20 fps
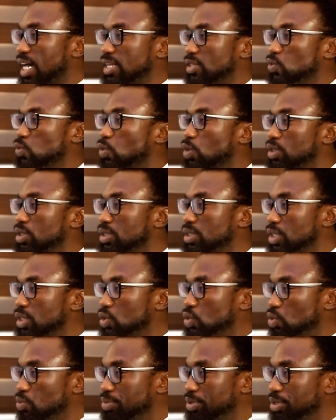at what
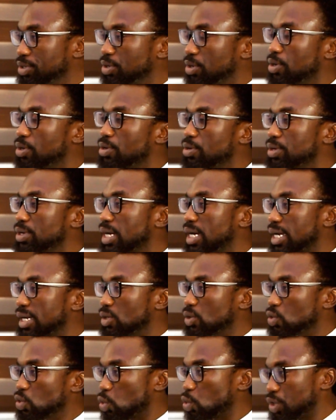needs to be done
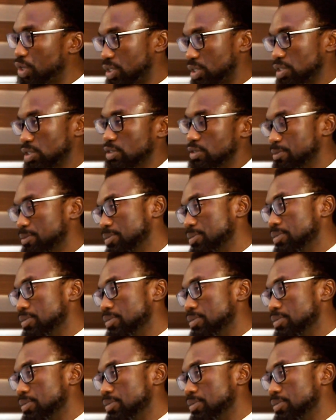and do it.